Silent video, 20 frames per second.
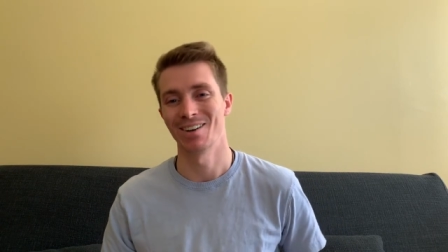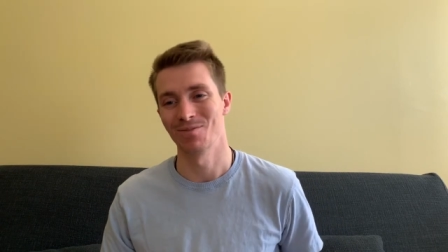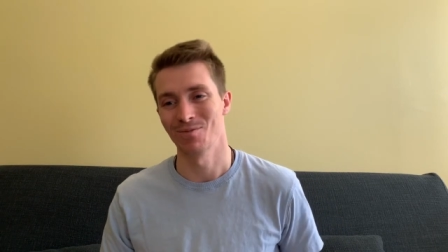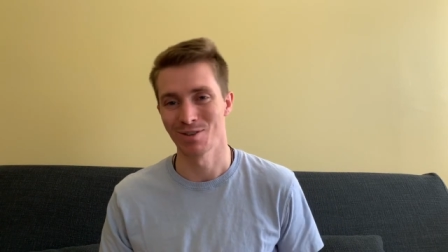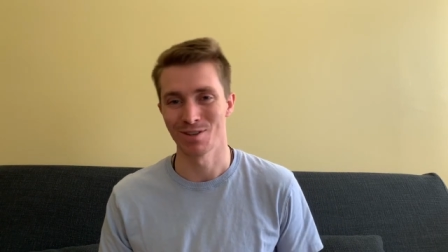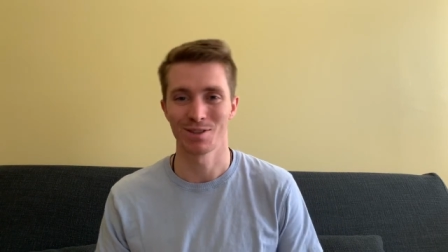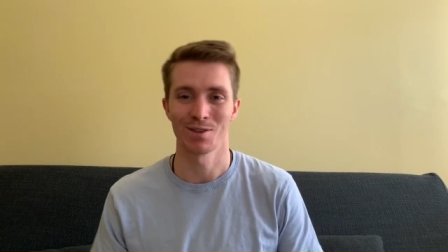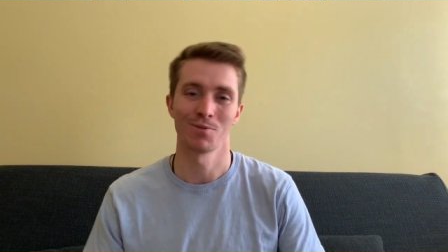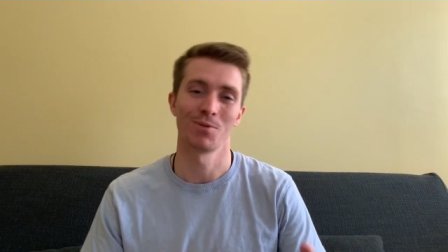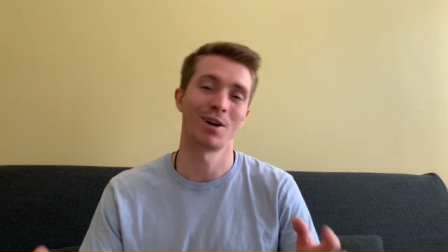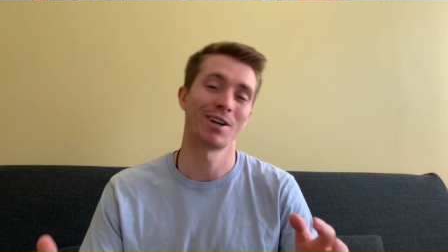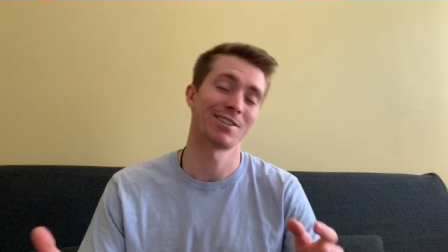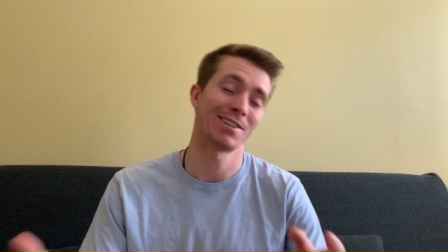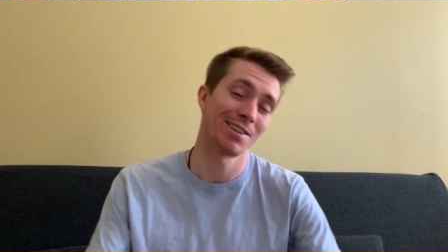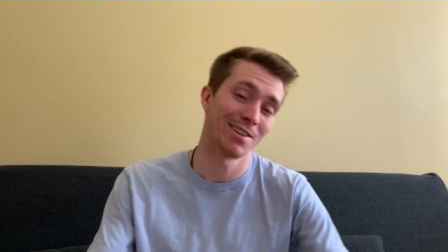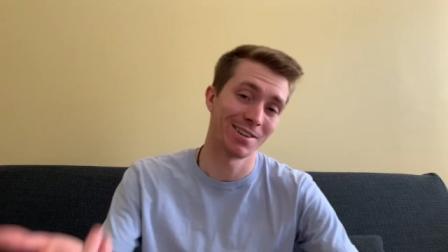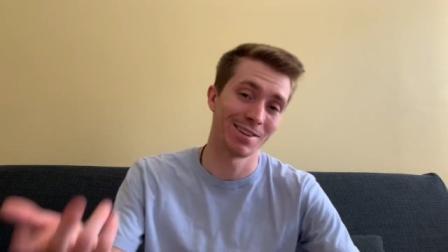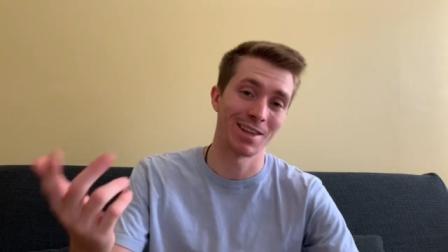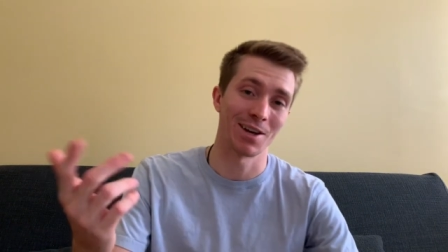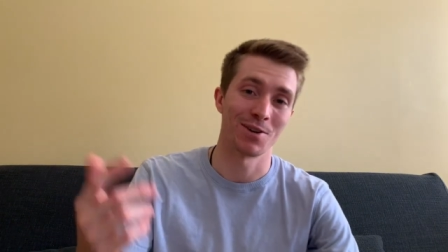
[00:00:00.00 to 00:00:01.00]
with the watch. I
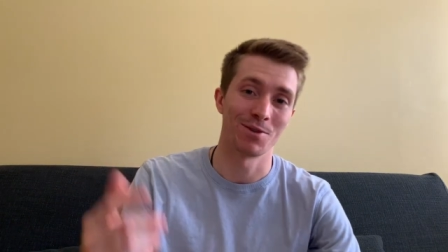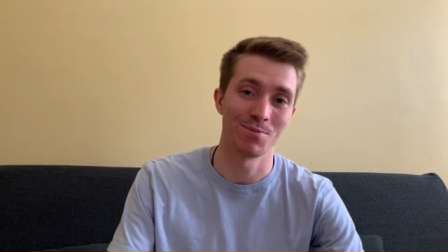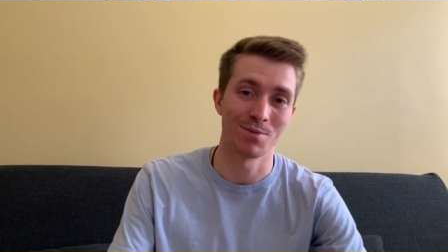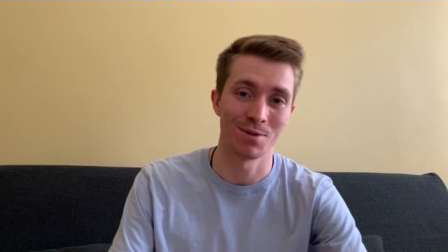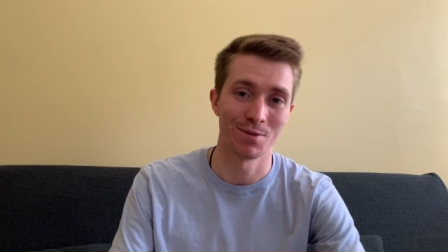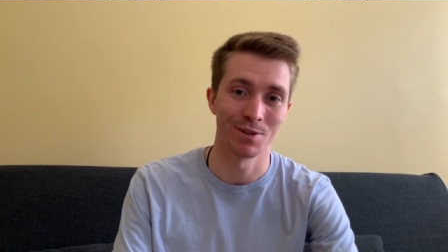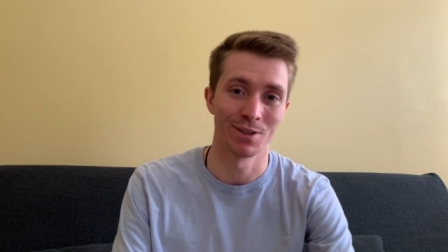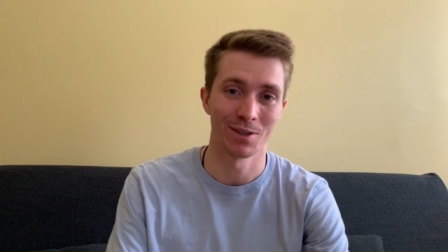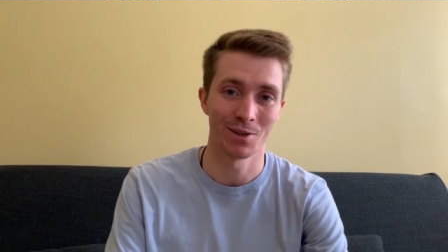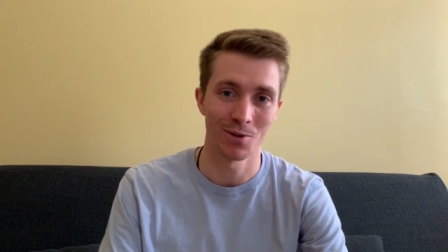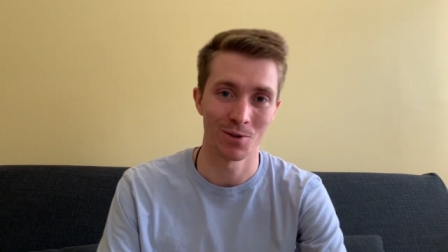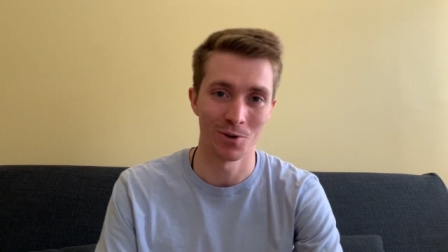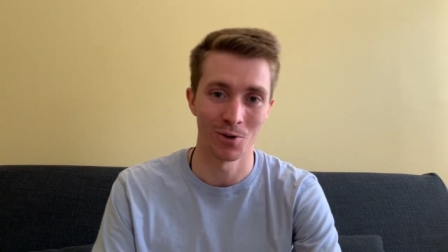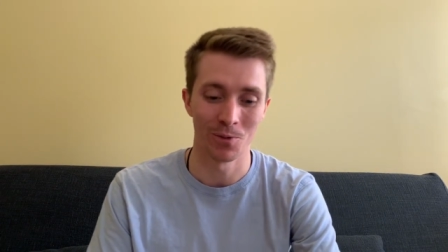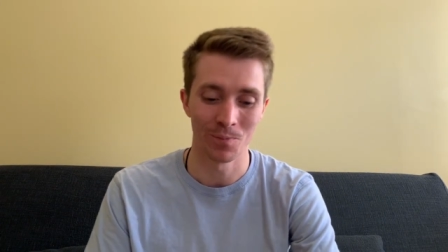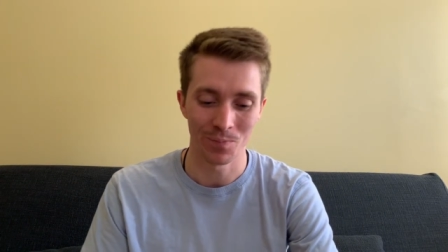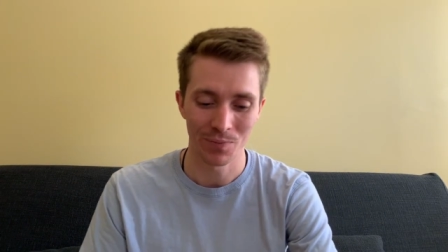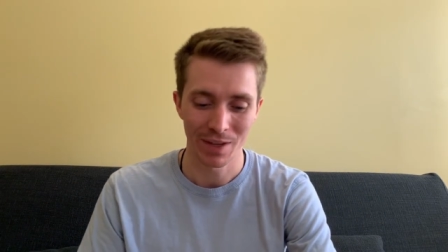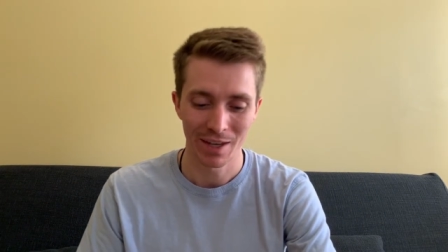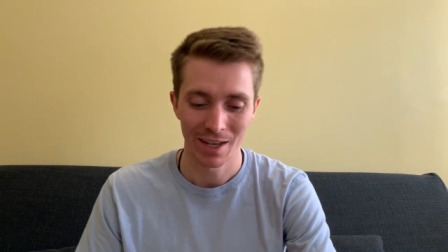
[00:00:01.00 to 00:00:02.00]
think that would be really
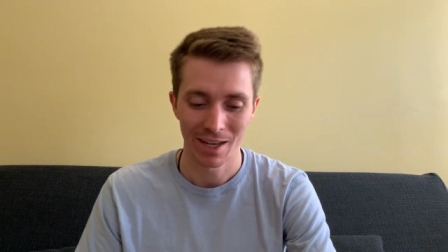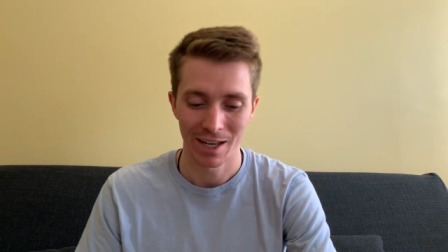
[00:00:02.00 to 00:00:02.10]
cool.